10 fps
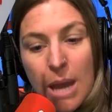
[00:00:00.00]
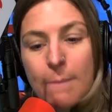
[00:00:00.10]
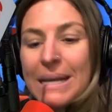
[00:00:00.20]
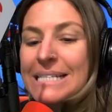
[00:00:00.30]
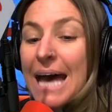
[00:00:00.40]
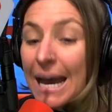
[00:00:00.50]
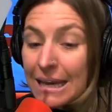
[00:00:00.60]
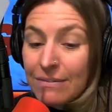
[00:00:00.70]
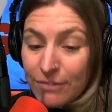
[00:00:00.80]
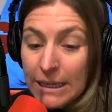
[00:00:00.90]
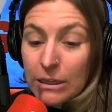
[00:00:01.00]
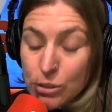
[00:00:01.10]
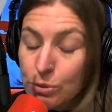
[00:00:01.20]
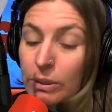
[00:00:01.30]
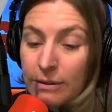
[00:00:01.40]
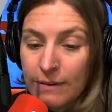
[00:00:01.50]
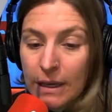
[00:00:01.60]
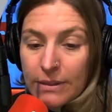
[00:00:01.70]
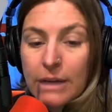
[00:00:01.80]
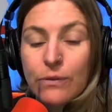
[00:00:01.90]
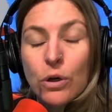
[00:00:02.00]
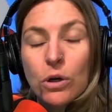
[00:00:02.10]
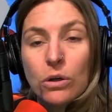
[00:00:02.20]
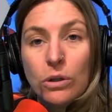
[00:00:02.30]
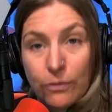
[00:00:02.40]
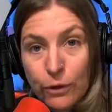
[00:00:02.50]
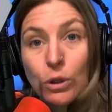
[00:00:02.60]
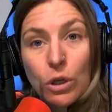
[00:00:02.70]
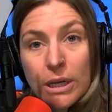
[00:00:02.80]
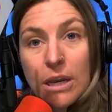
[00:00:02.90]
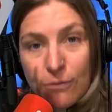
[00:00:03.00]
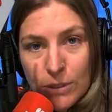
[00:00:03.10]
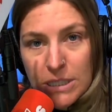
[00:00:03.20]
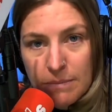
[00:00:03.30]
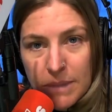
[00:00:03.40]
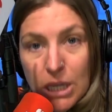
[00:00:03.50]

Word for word: because I truly feel that if you're looking for something,